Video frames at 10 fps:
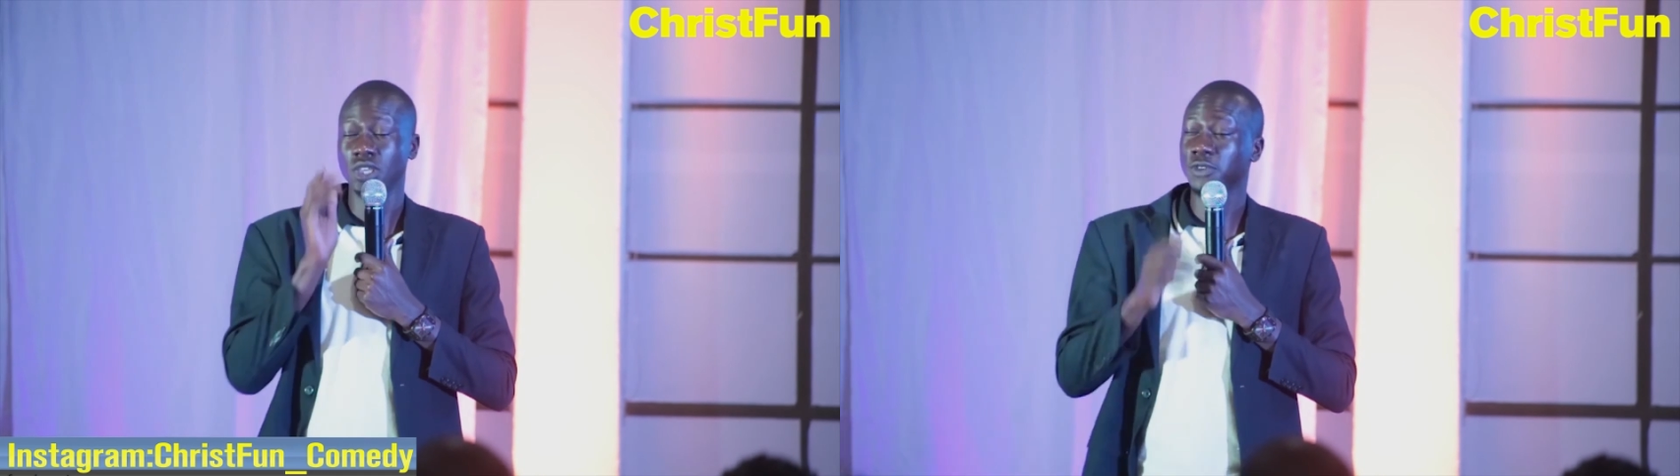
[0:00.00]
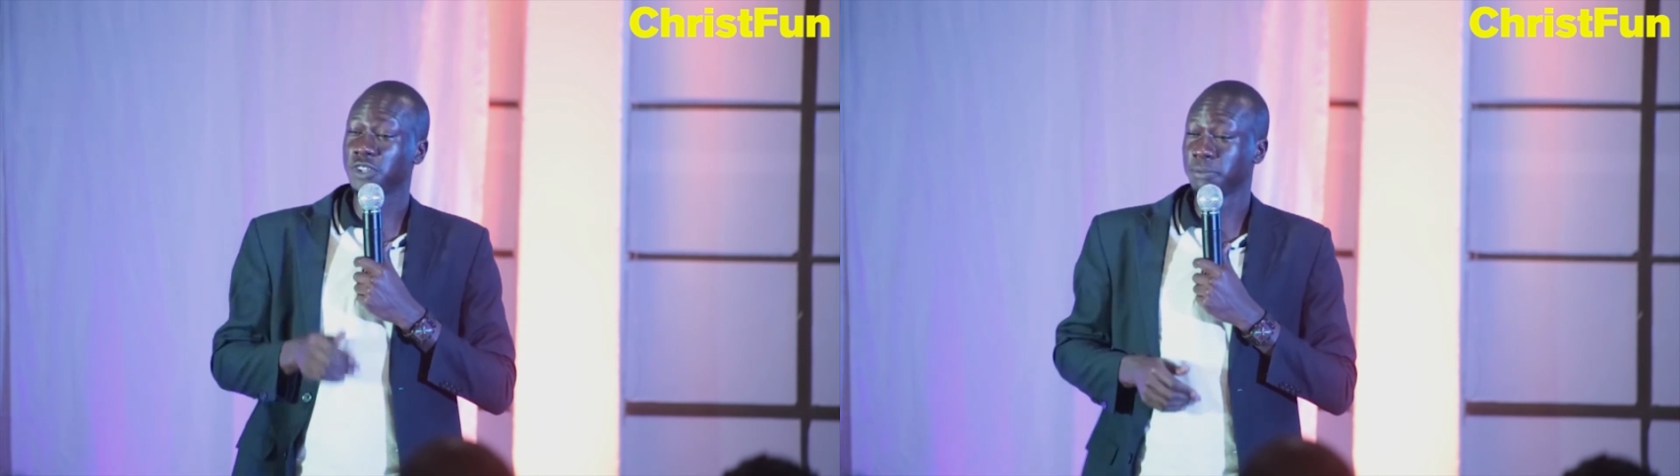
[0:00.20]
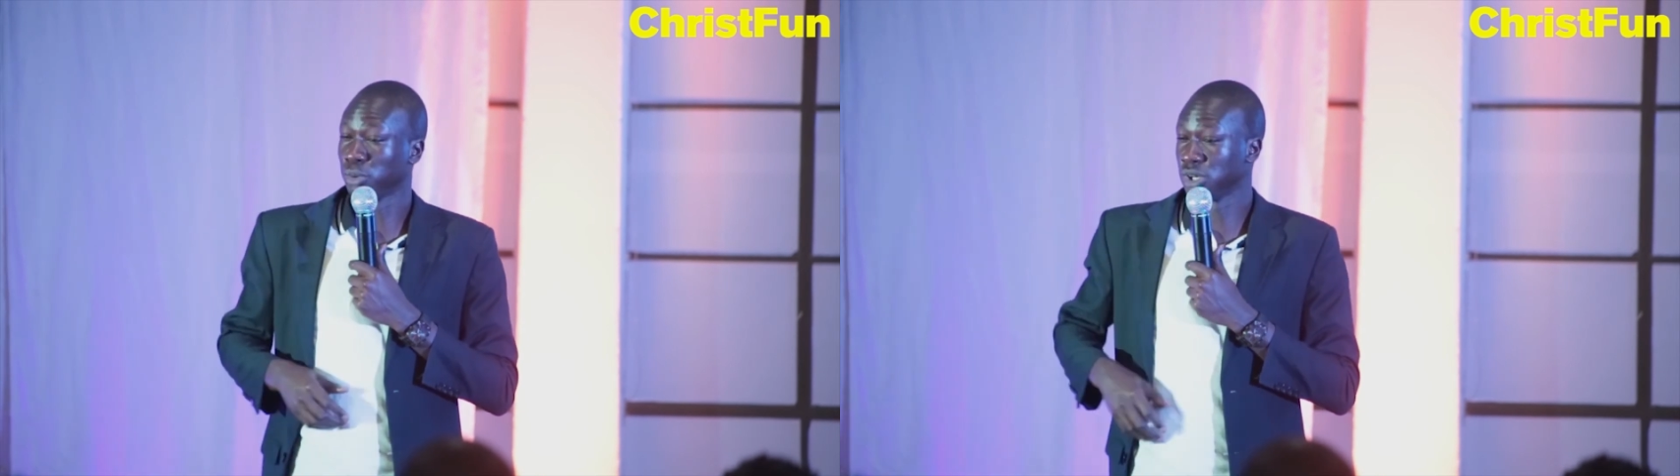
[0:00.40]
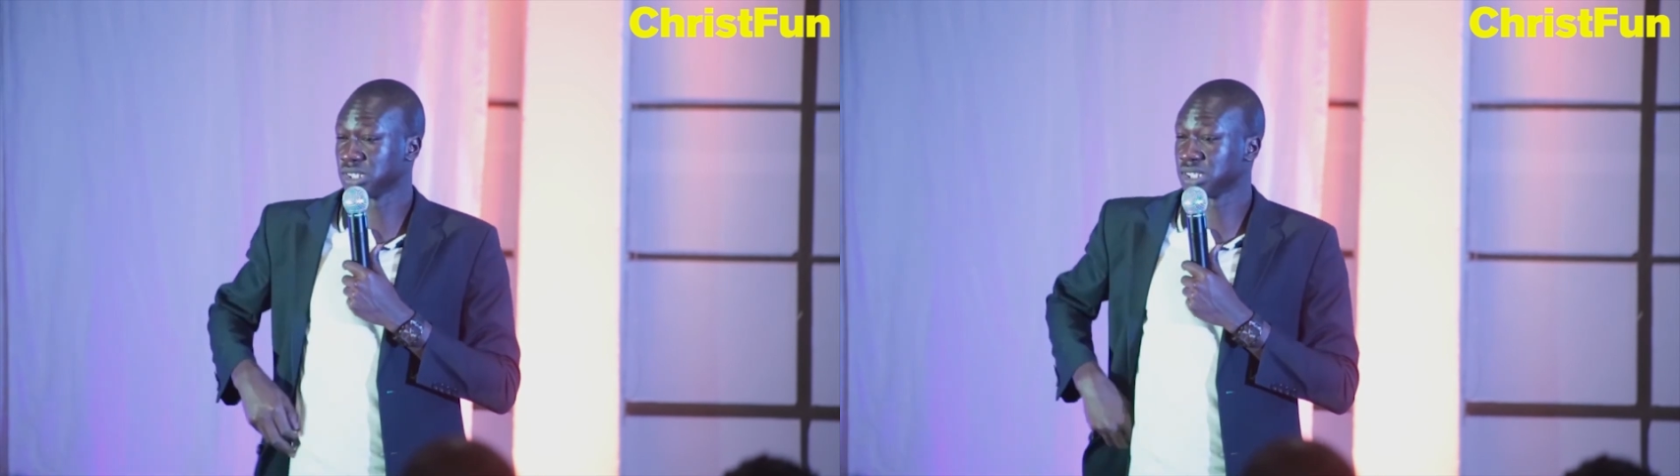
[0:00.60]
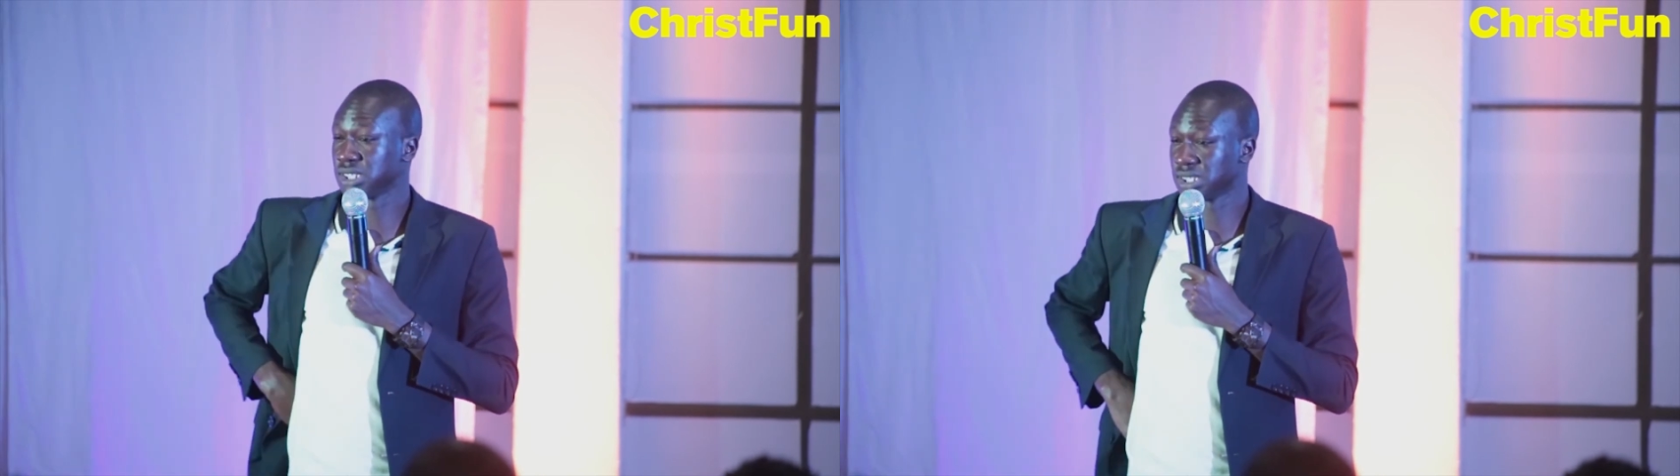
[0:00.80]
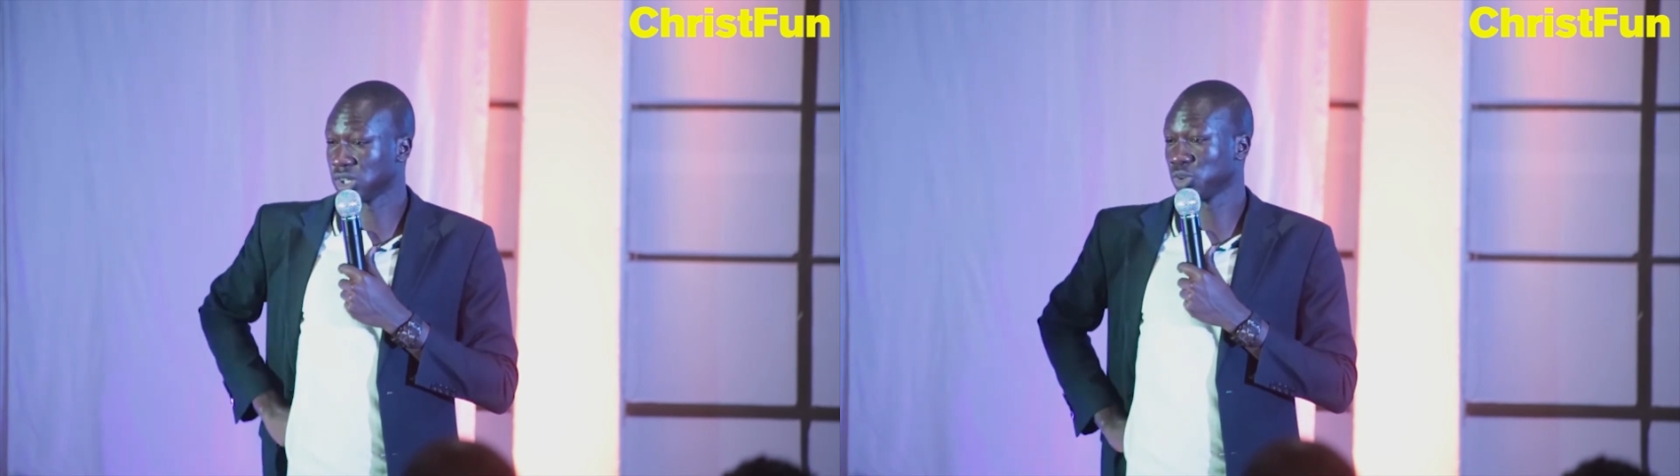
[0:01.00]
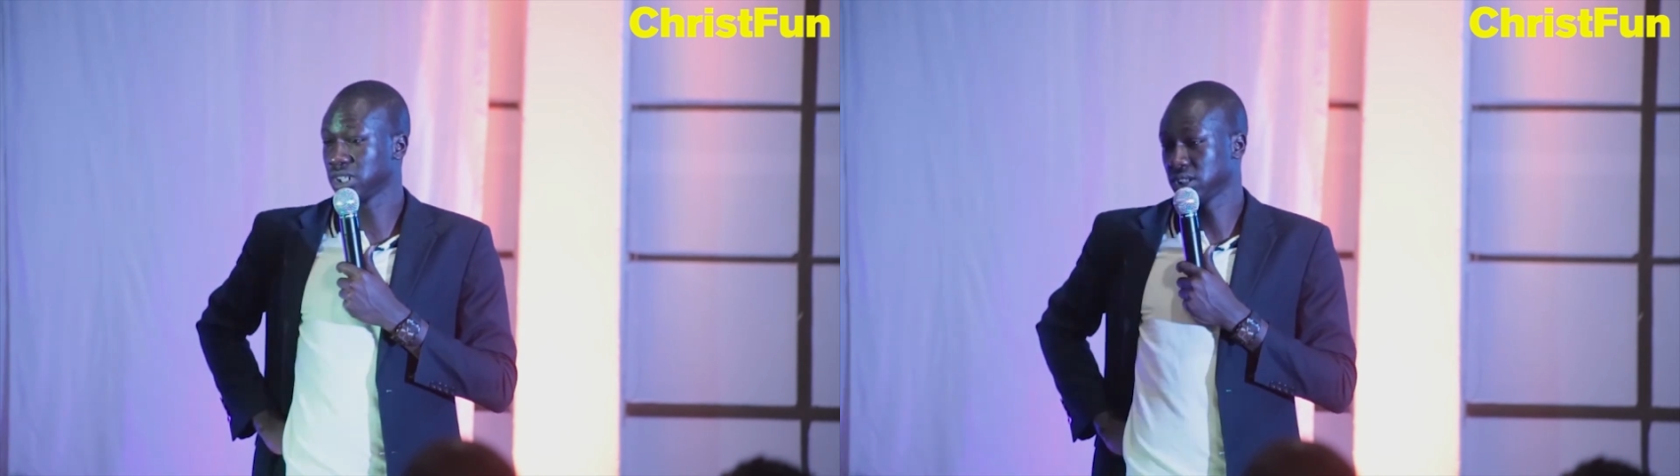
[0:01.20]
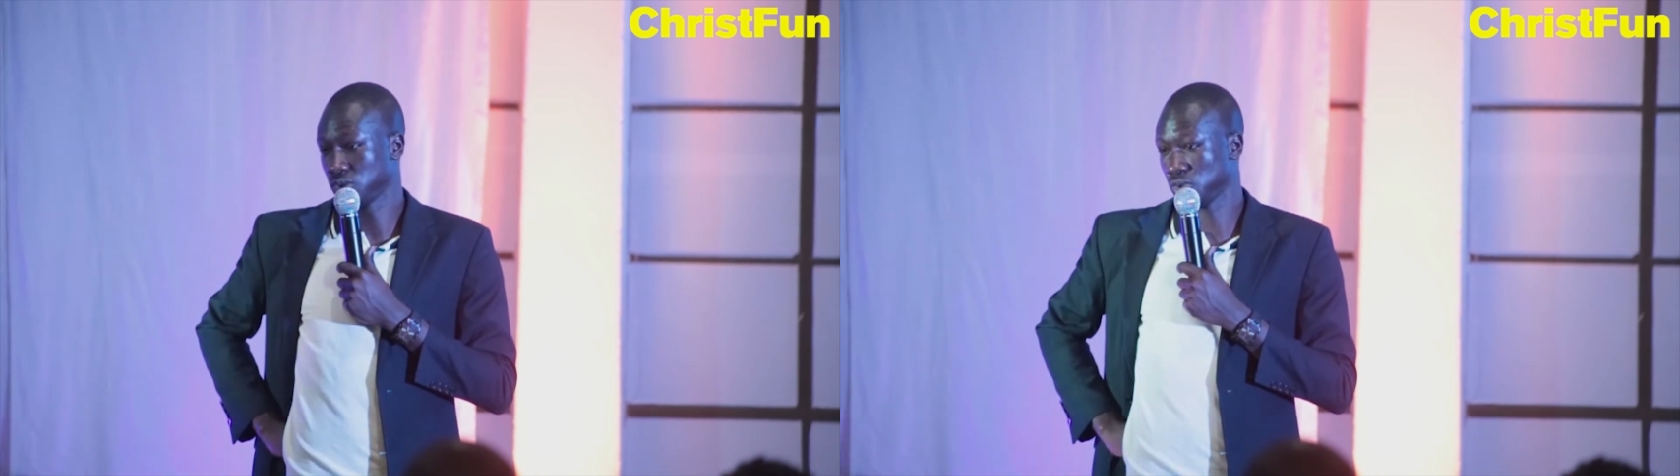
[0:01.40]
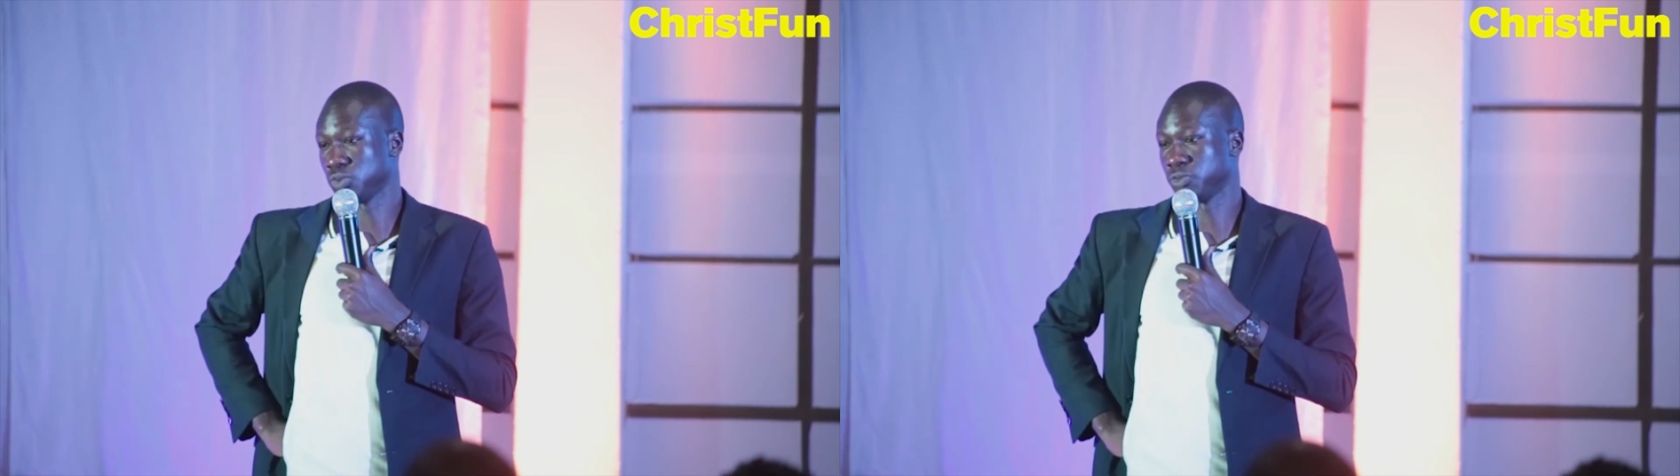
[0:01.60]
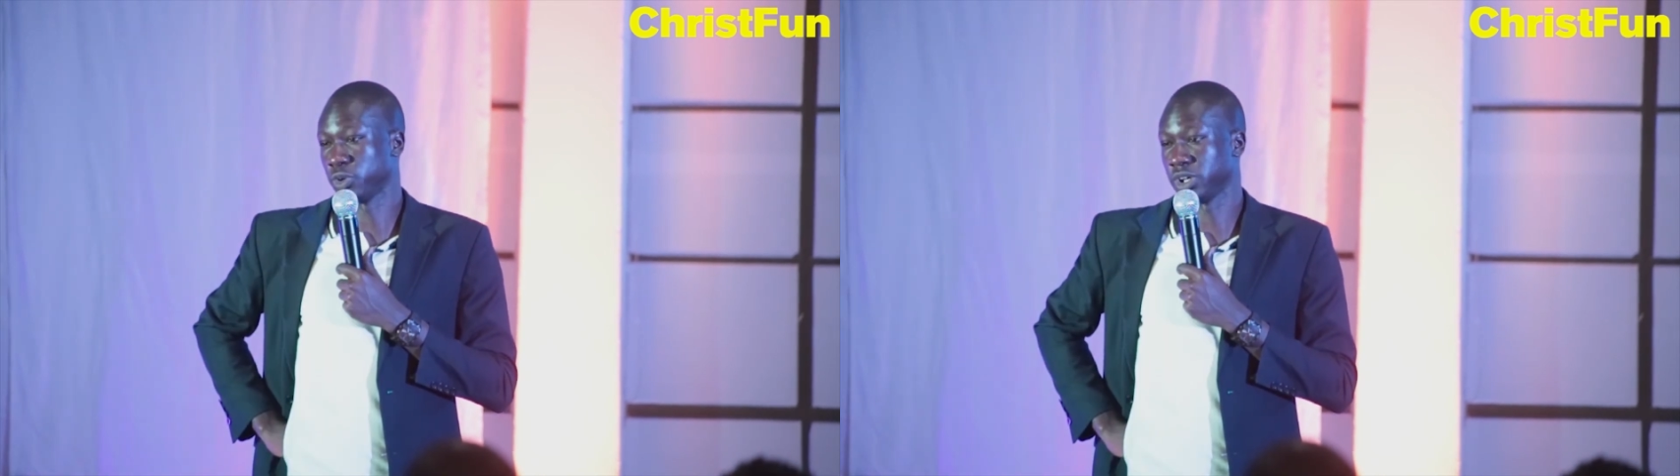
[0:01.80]
if the police is interrogating
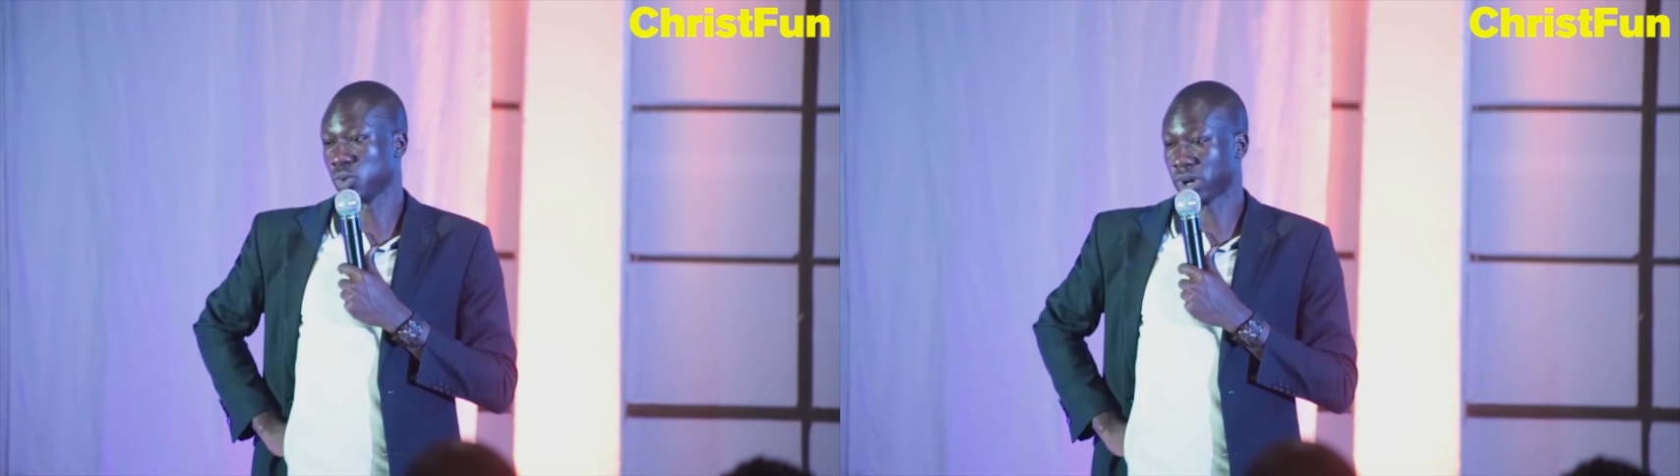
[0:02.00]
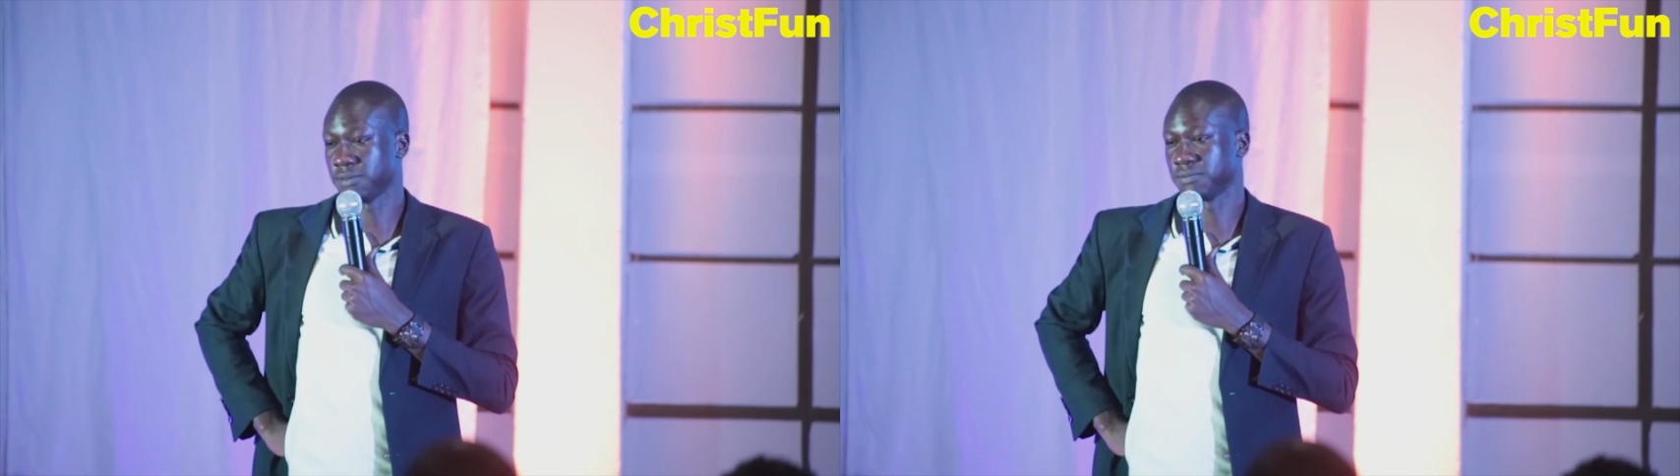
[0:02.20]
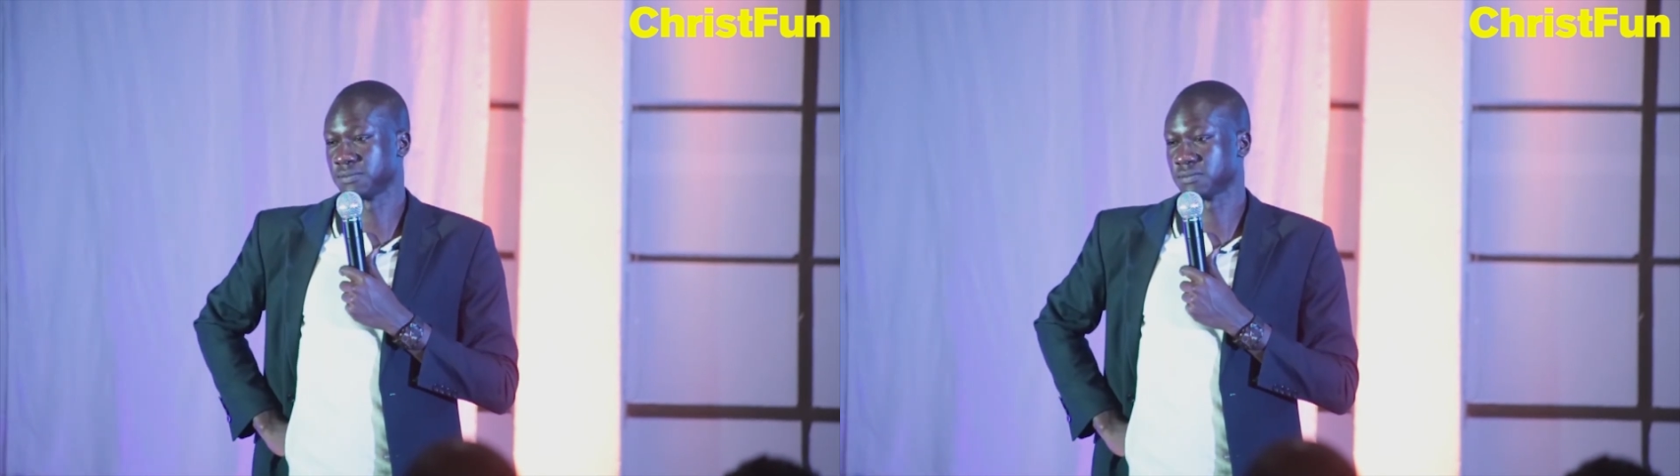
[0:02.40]
you for a crime,